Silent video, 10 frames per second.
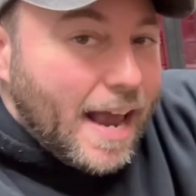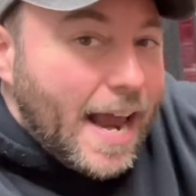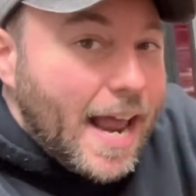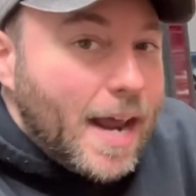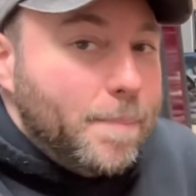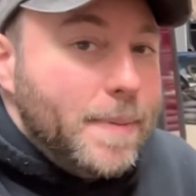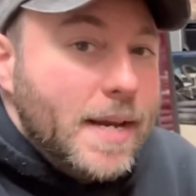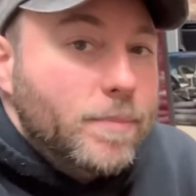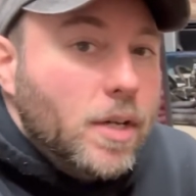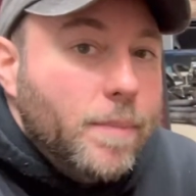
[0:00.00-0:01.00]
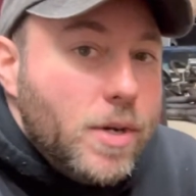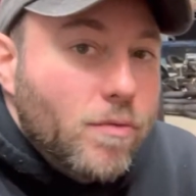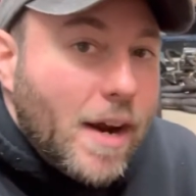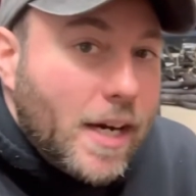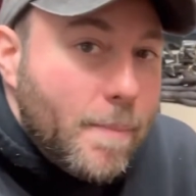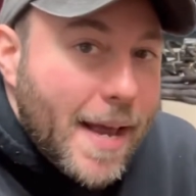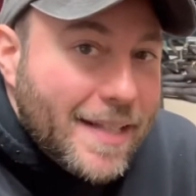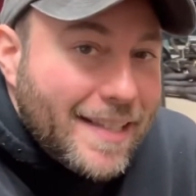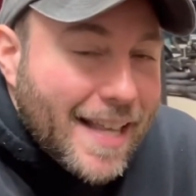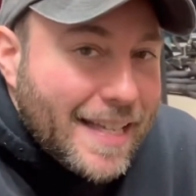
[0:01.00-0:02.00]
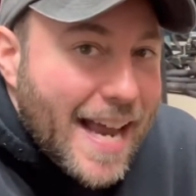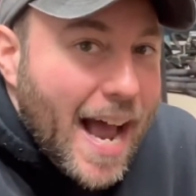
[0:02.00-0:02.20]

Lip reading: And BMW recommends that the